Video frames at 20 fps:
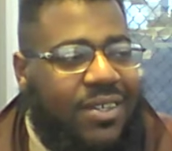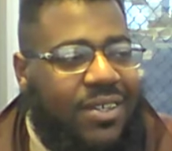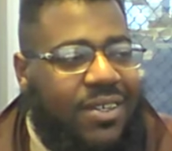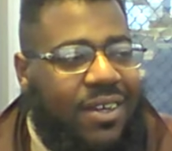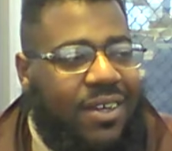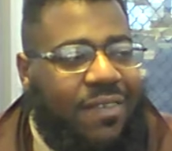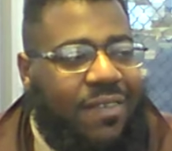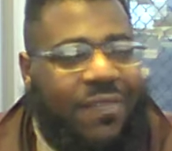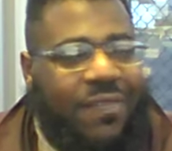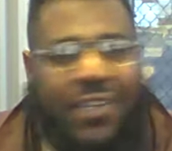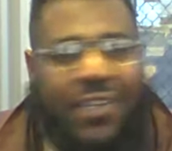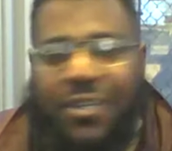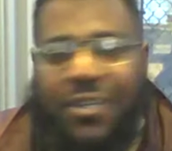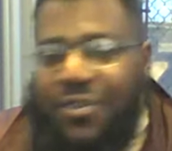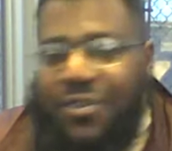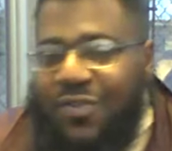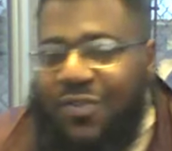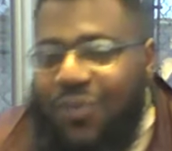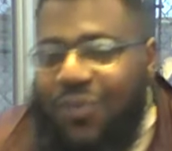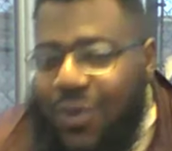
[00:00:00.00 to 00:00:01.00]
a
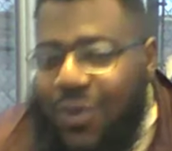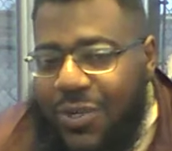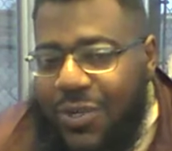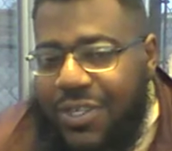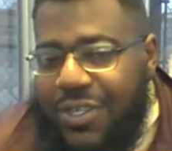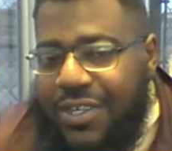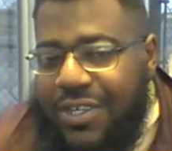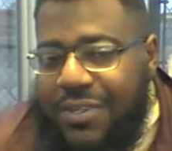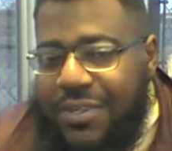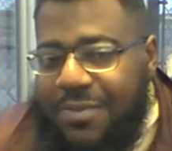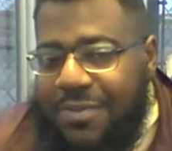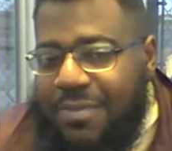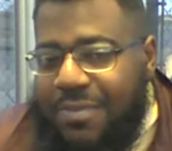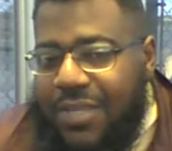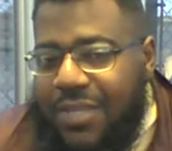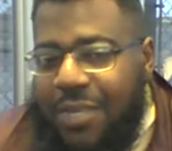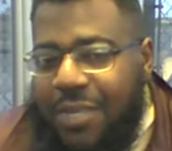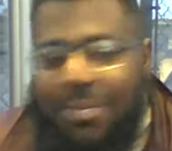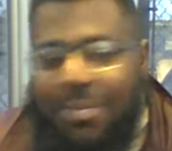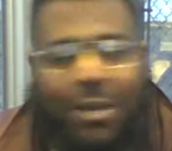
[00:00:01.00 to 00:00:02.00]
field of work,
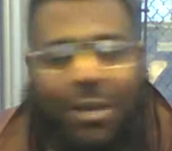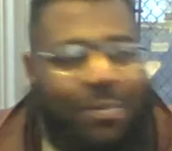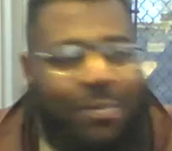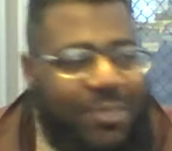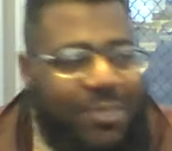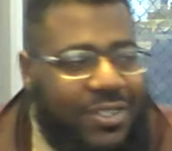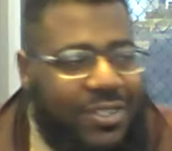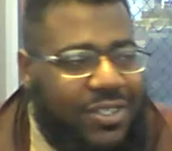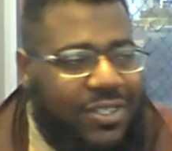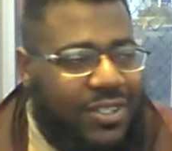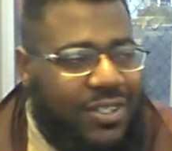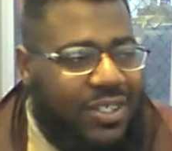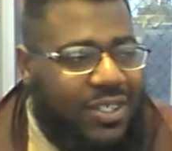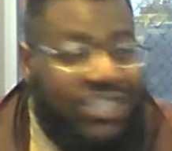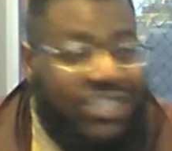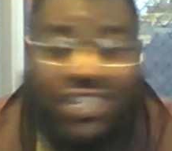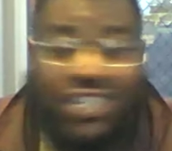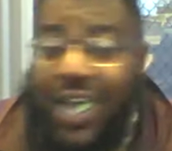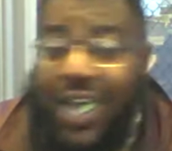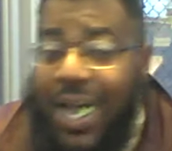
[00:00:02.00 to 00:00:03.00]
a purpose, a
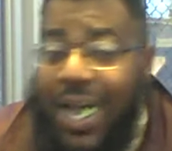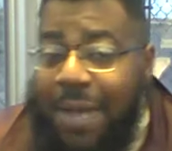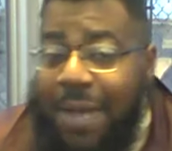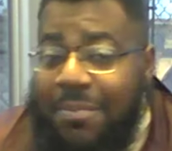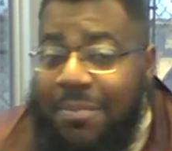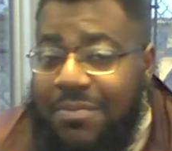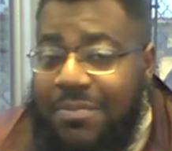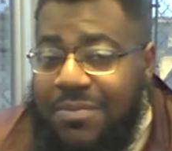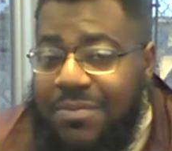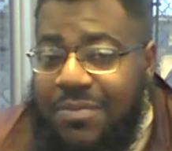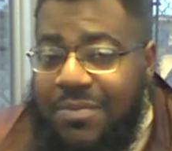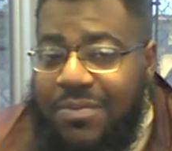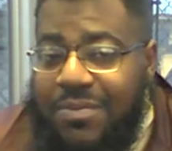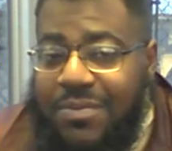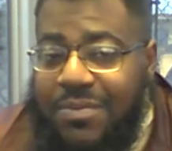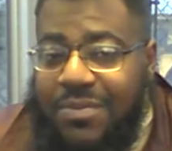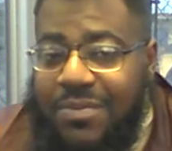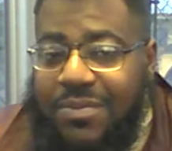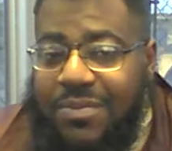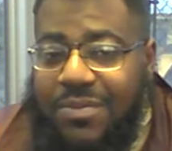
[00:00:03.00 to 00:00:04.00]
job.
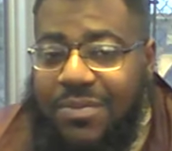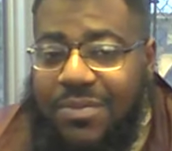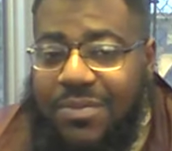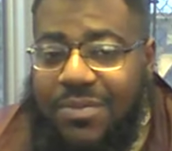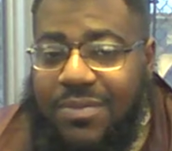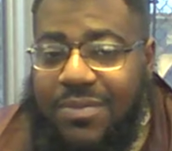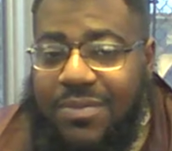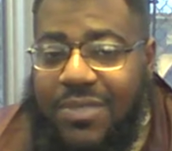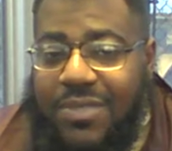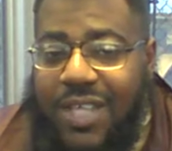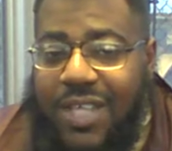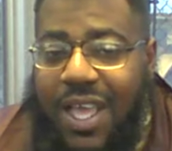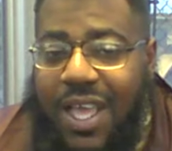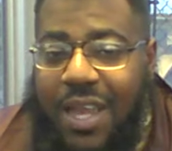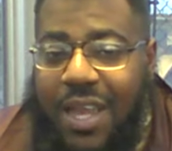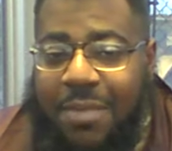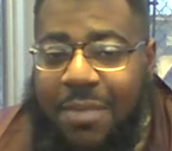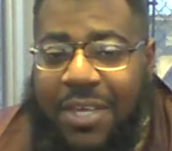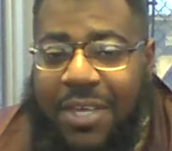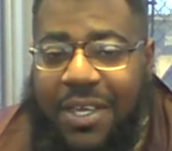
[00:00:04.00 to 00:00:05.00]
You know
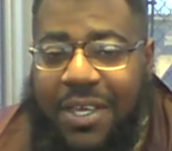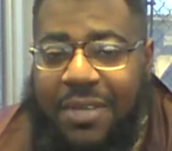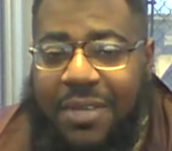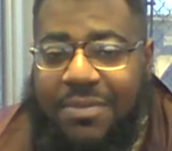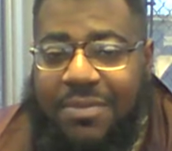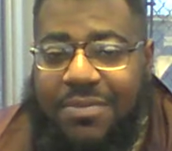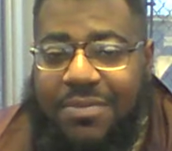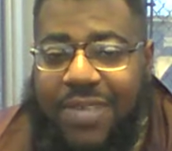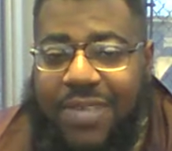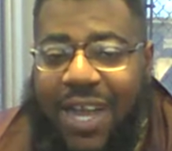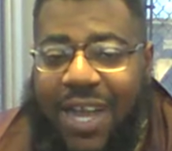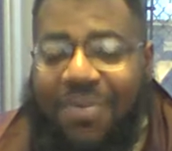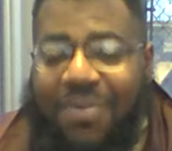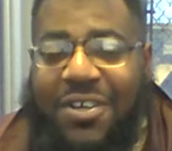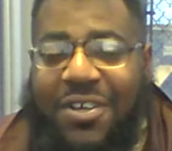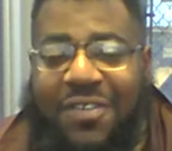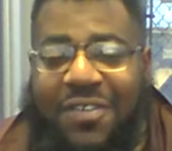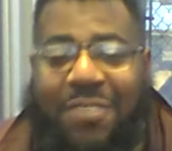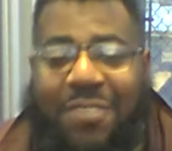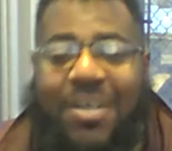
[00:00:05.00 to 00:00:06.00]
what I mean? I
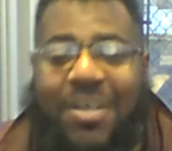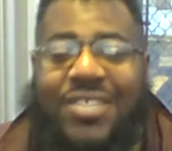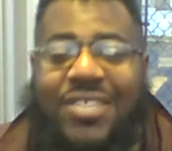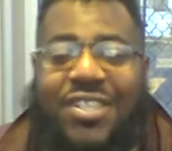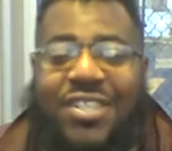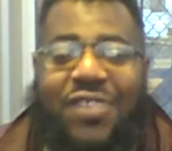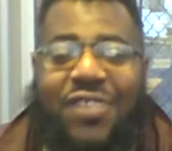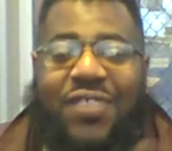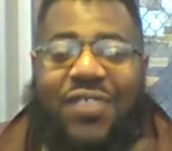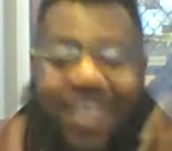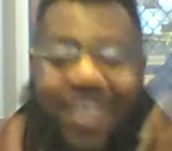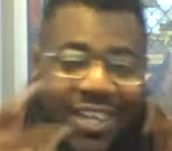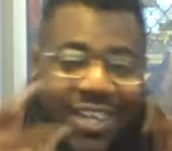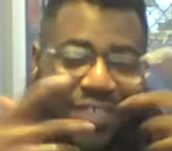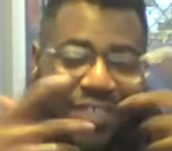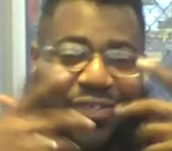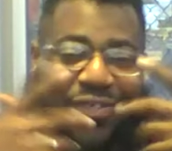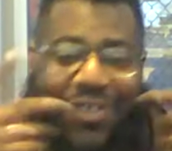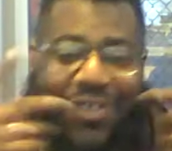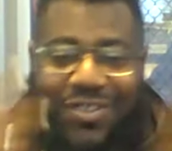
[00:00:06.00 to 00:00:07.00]
reinvent myself a lot
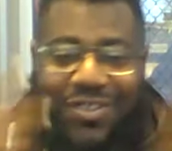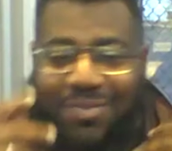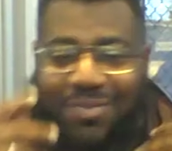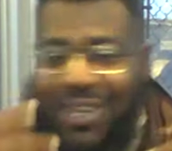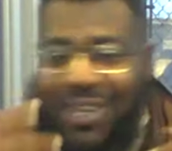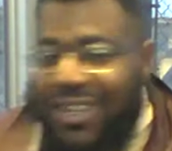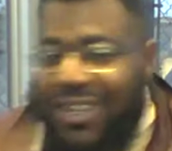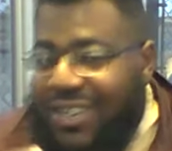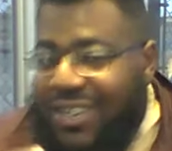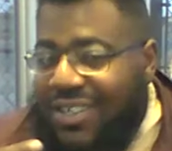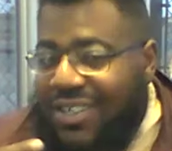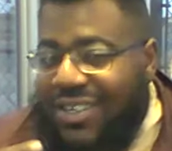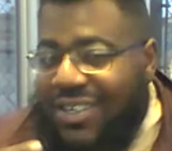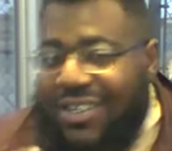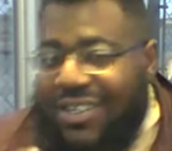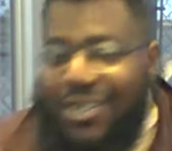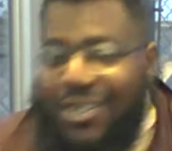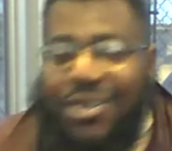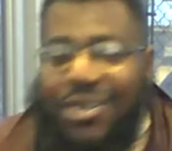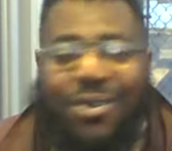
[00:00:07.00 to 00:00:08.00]
as far as my look
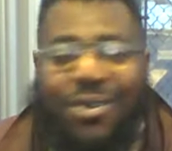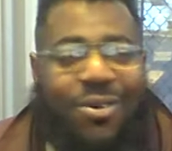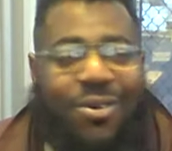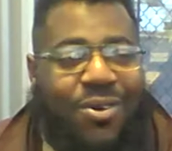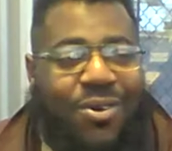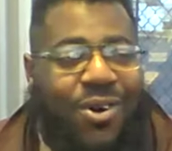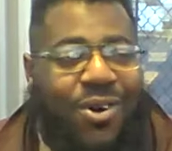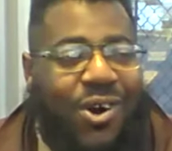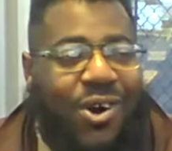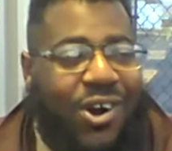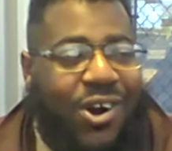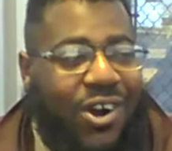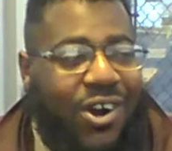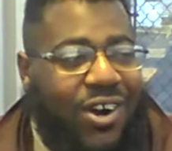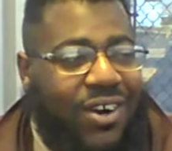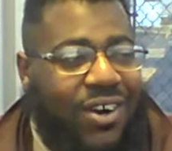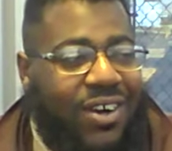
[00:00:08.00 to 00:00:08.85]
or